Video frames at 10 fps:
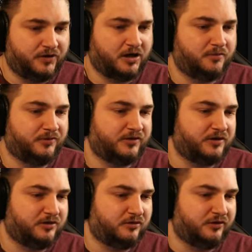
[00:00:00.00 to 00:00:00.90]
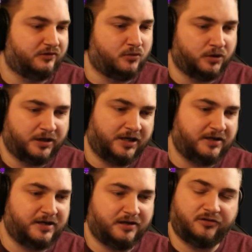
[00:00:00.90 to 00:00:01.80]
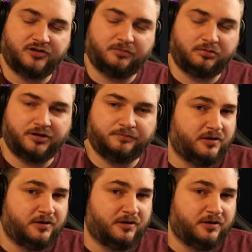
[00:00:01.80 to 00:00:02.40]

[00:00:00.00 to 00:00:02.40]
100% increased ornate idol drop rate,